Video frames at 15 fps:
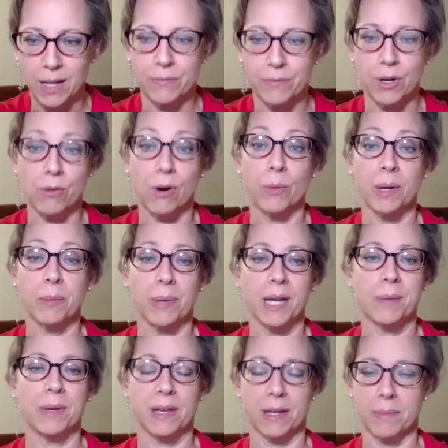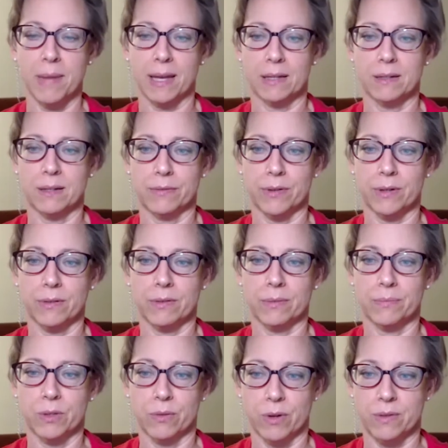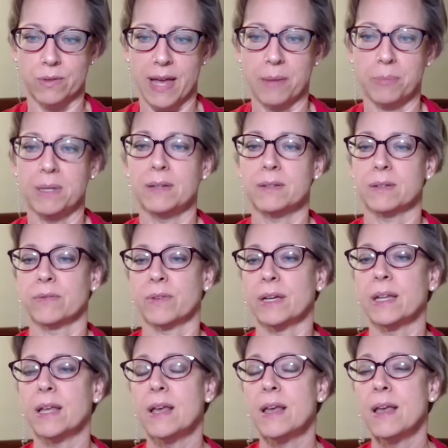of a growing baby and make a difference. So there's that piece of it.